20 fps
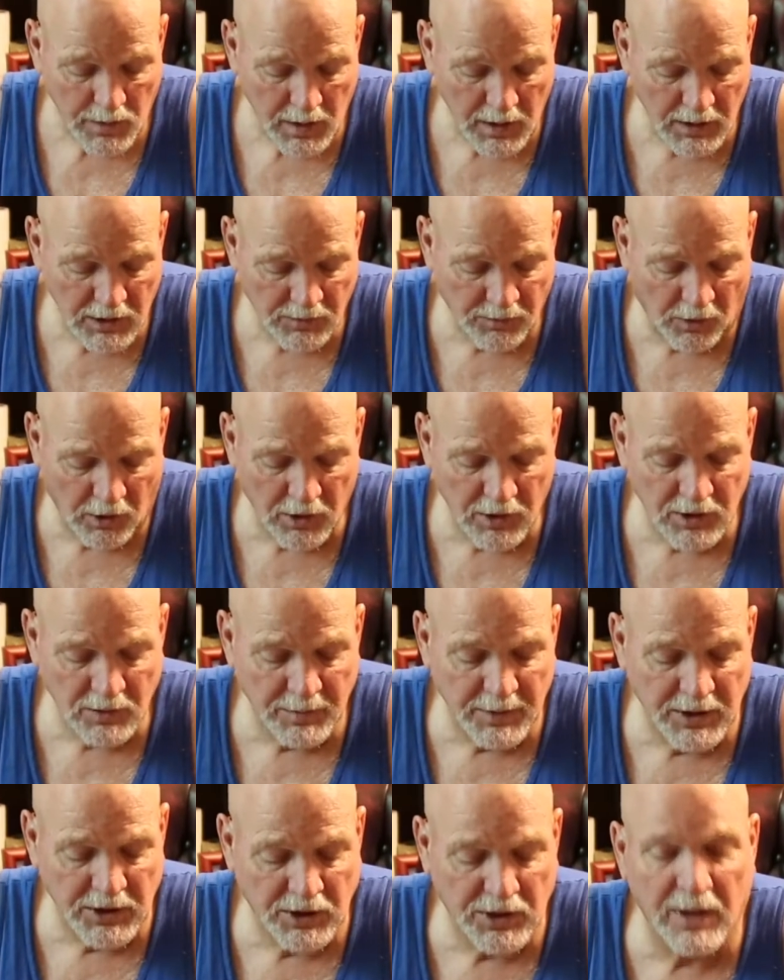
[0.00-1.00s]
As far as
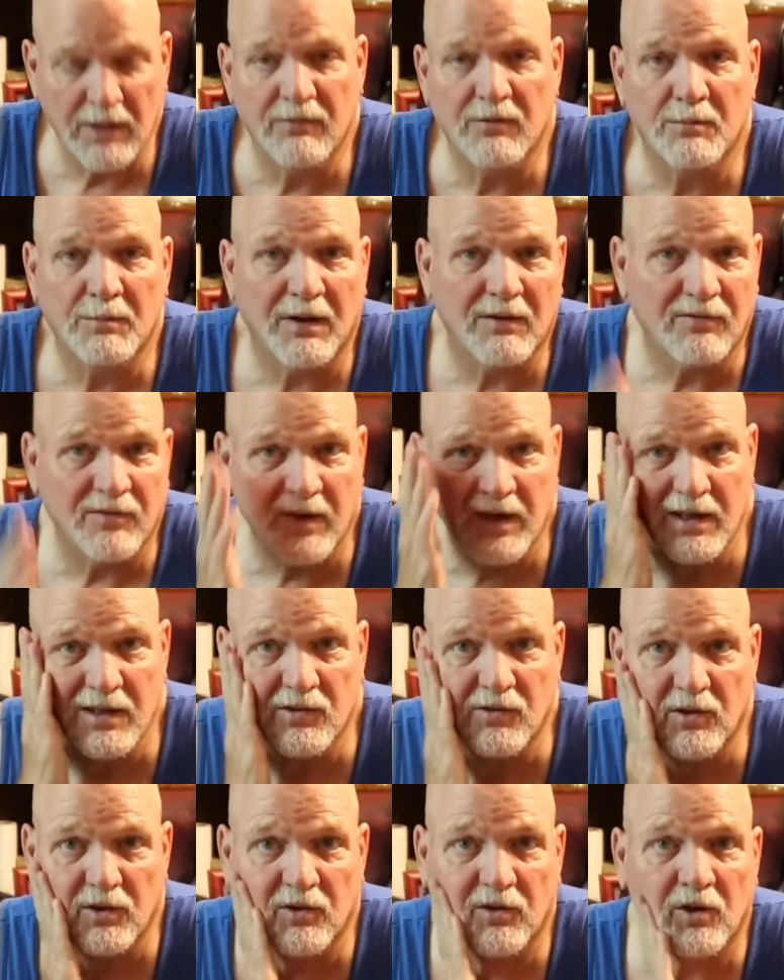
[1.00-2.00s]
me shaving my
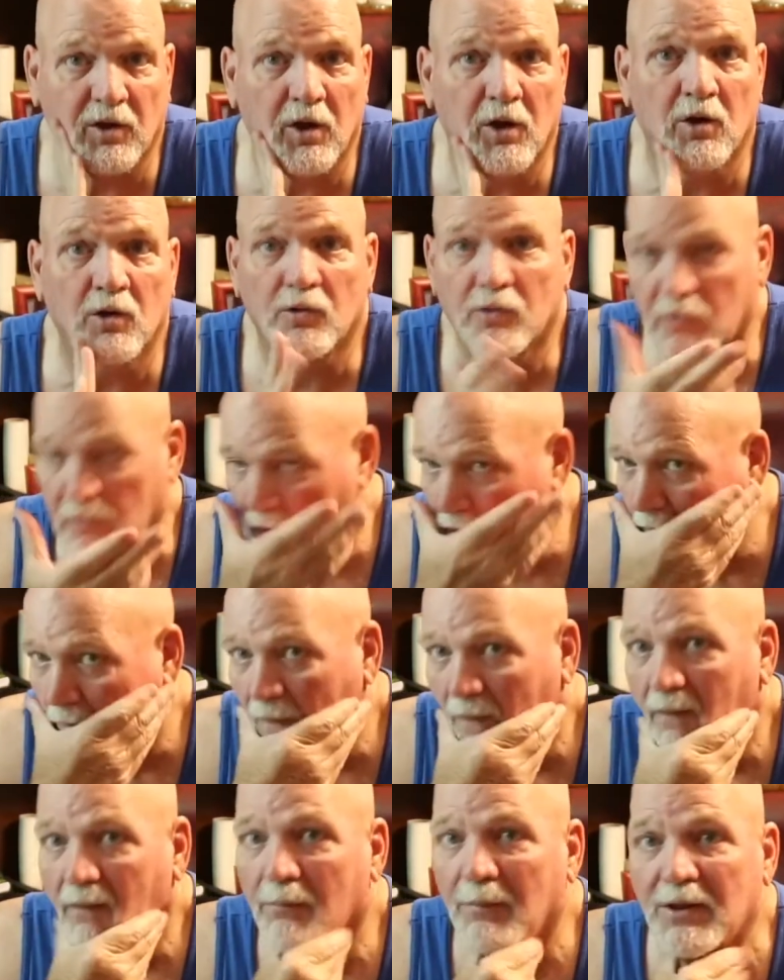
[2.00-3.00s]
face, it's close,
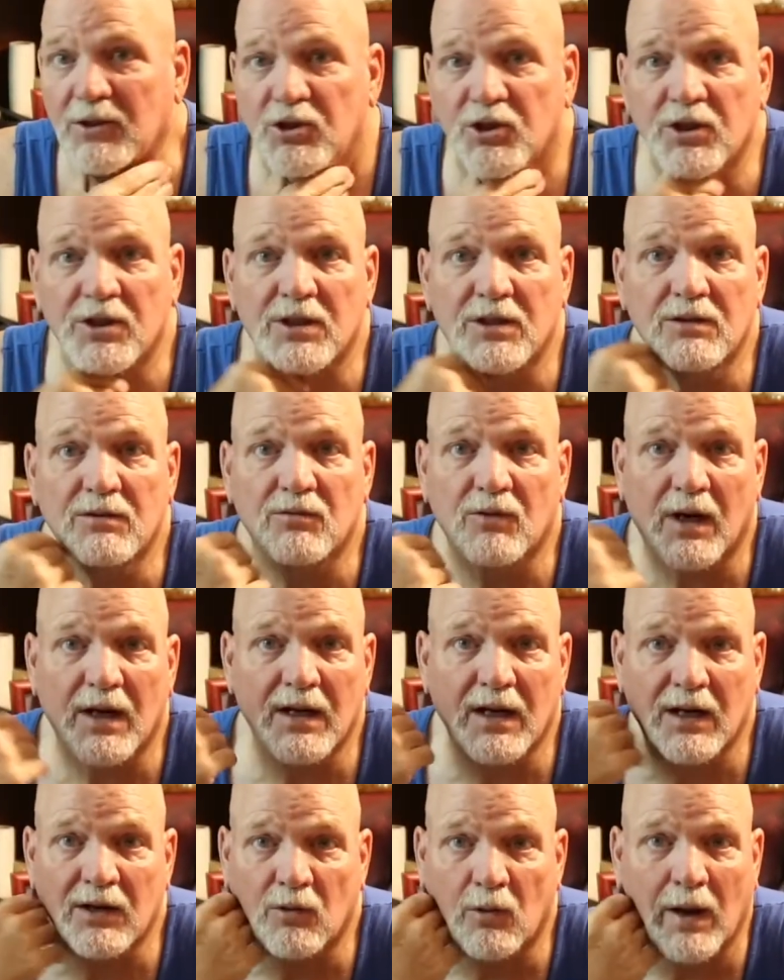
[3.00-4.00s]
my chin,
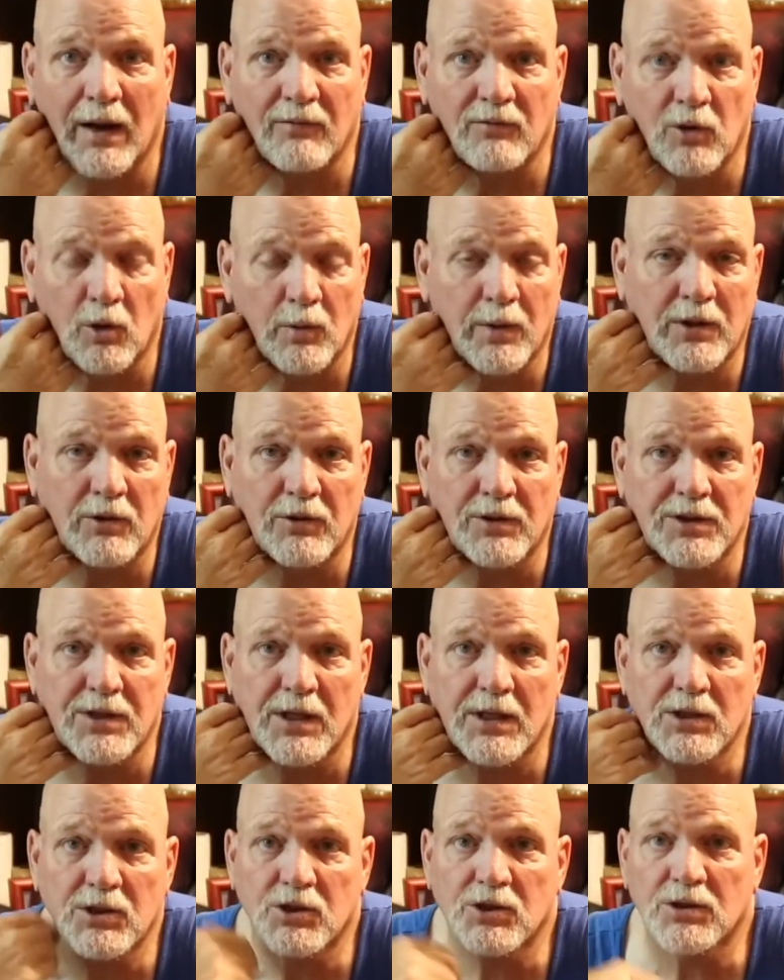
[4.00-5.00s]
right? I don't have no
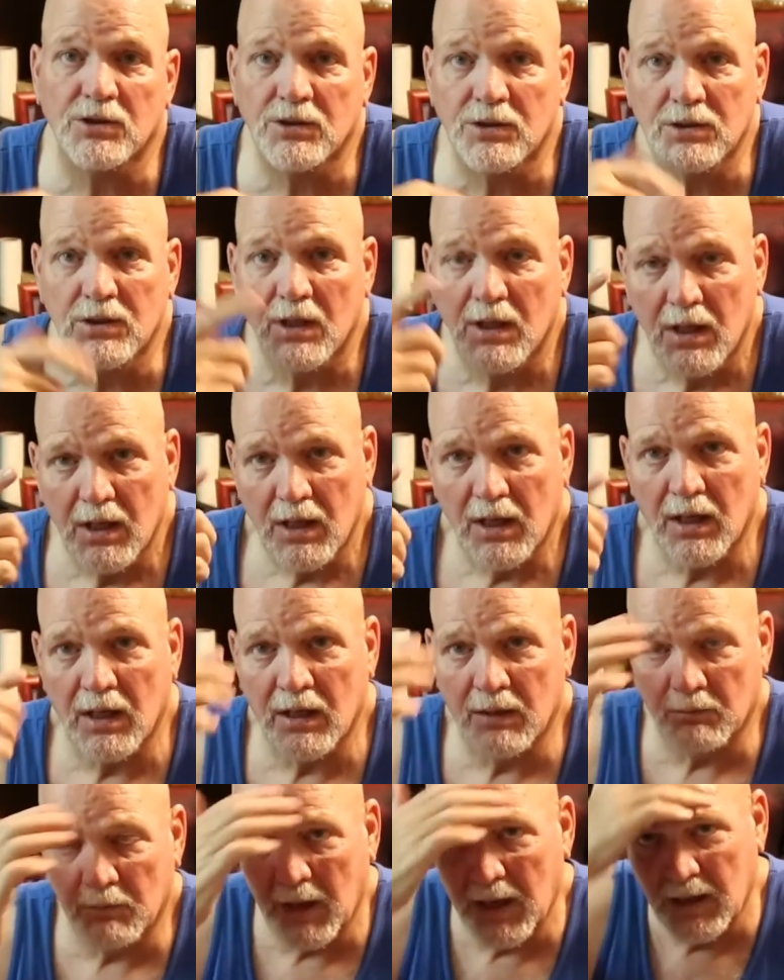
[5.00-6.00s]
irritations,
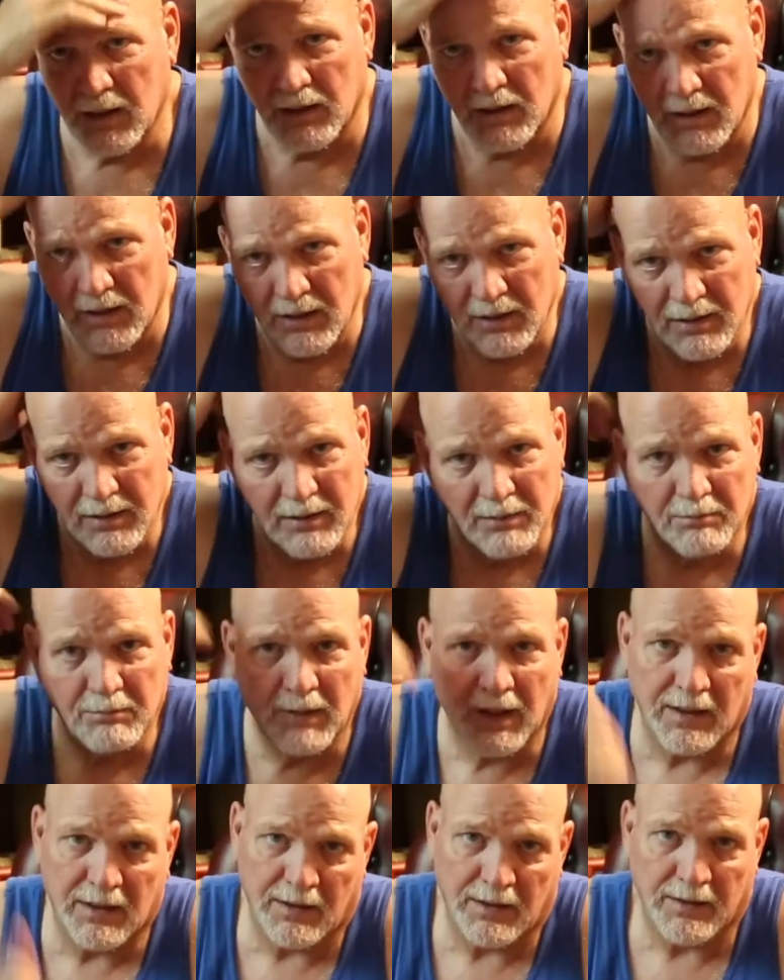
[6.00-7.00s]
and mainly
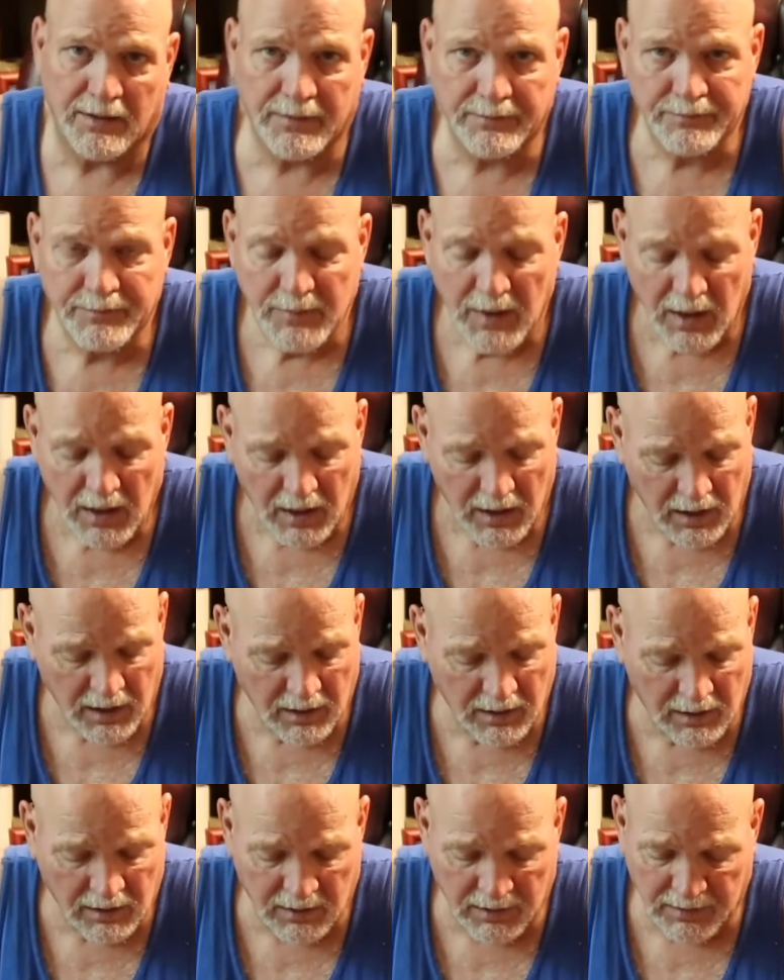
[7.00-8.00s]
my head.
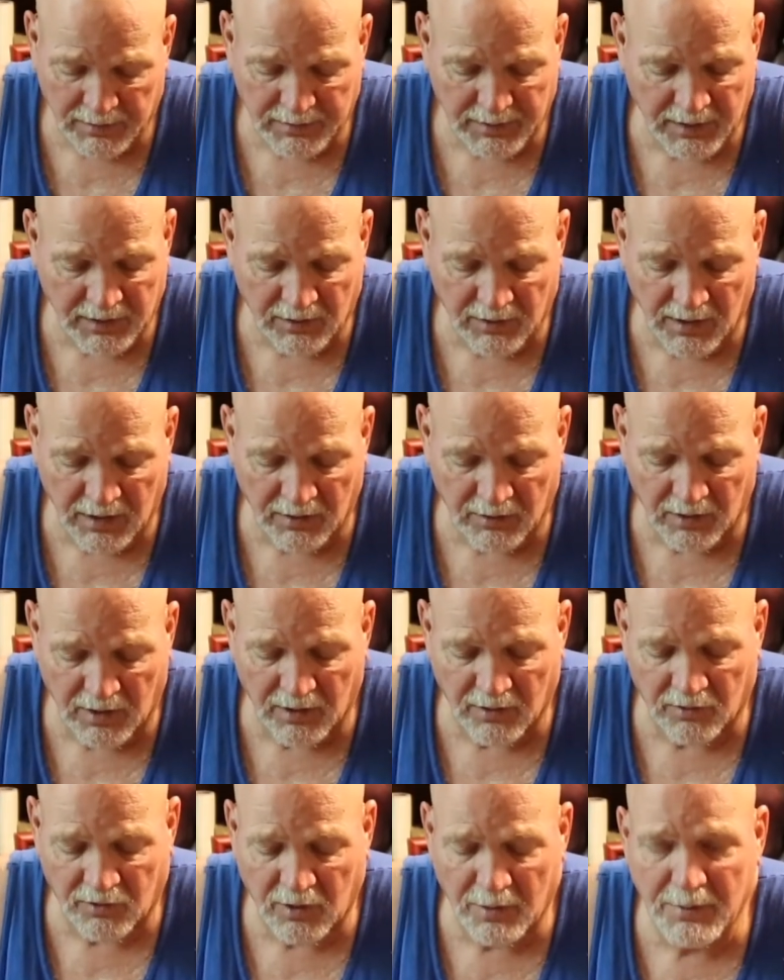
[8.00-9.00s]

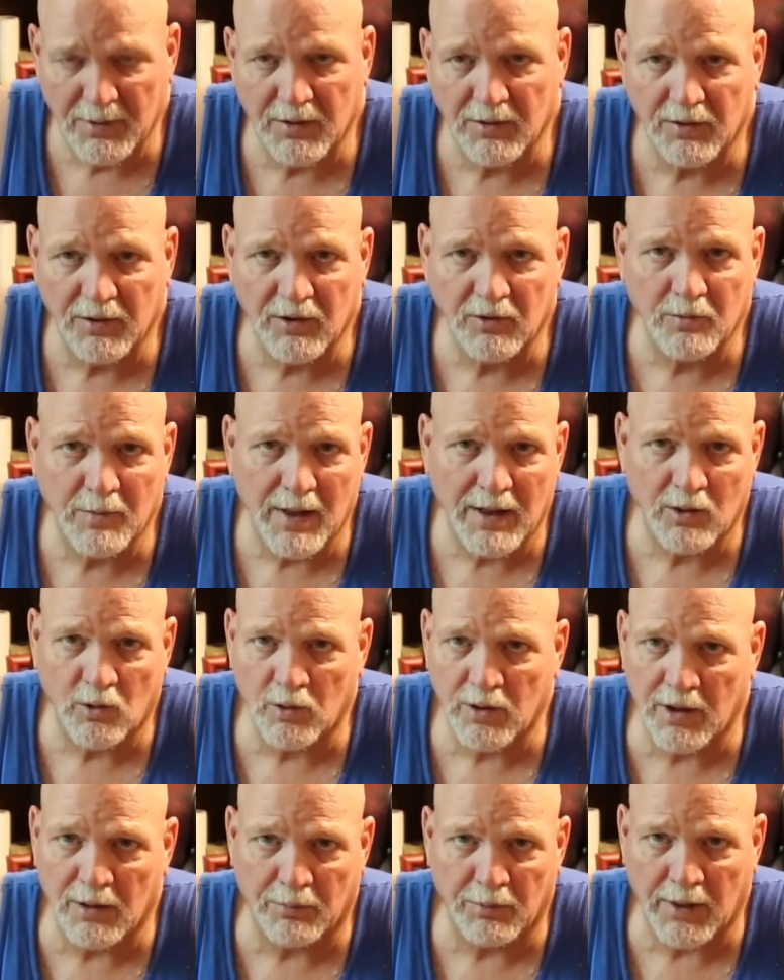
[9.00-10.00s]
This might
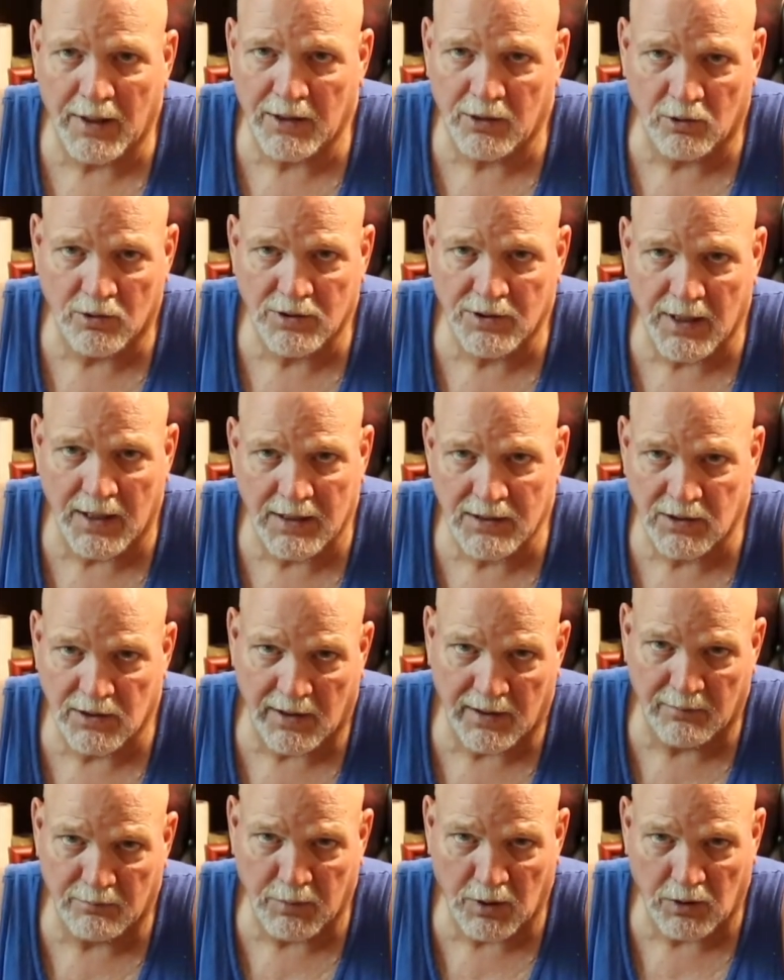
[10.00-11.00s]
only apply to us guys that
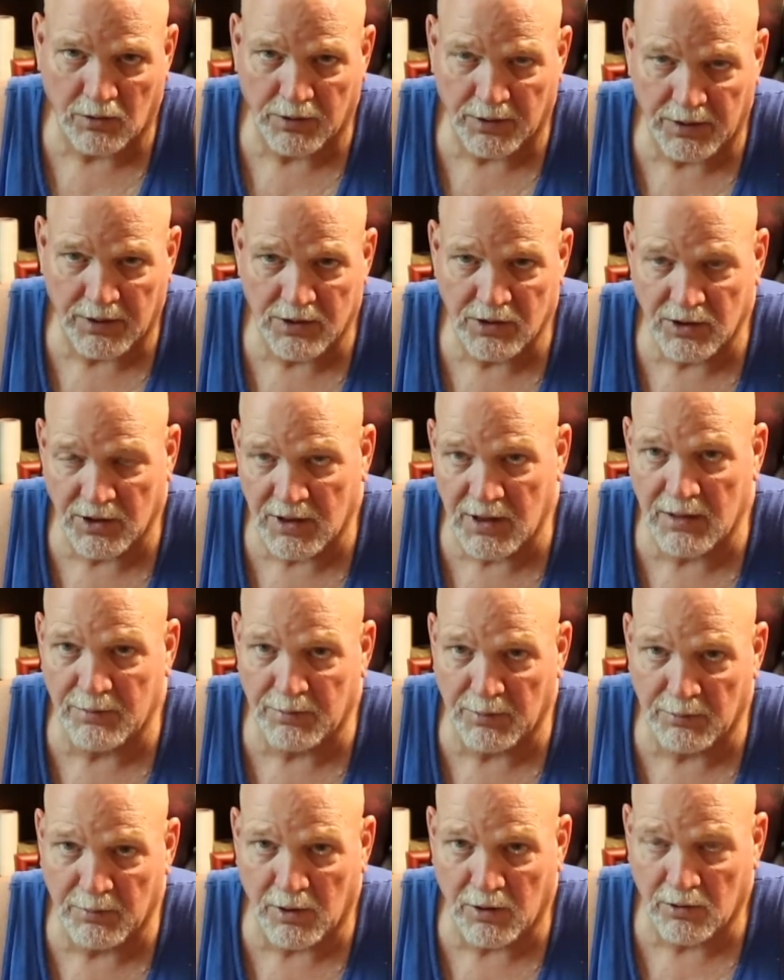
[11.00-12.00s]
have bald heads and keep
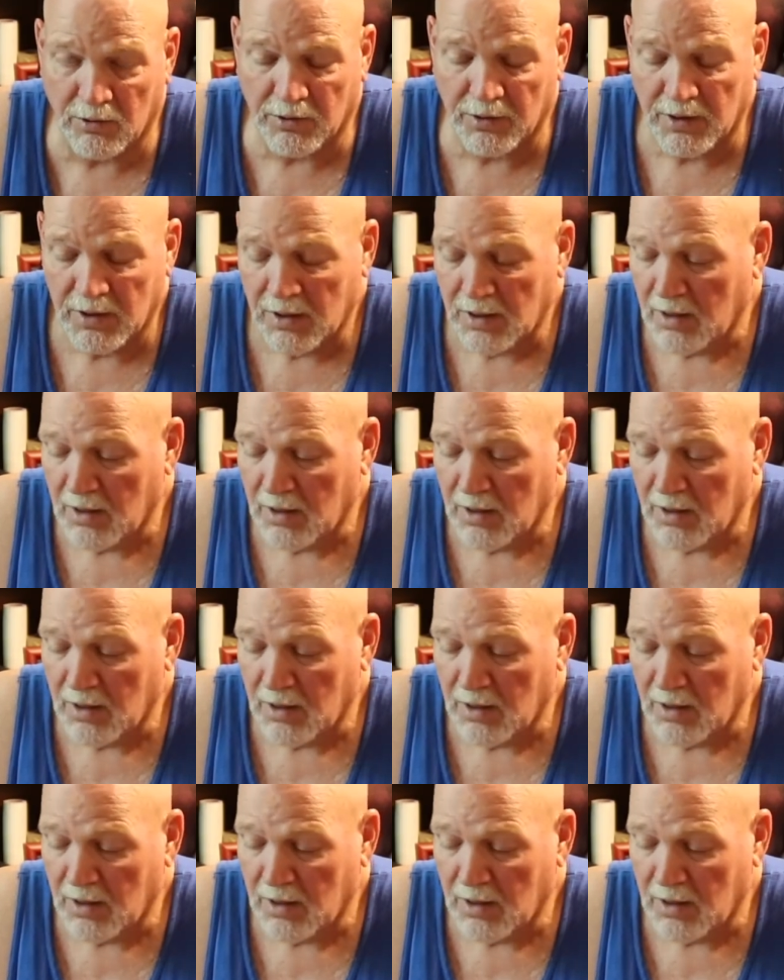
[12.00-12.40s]
them bald.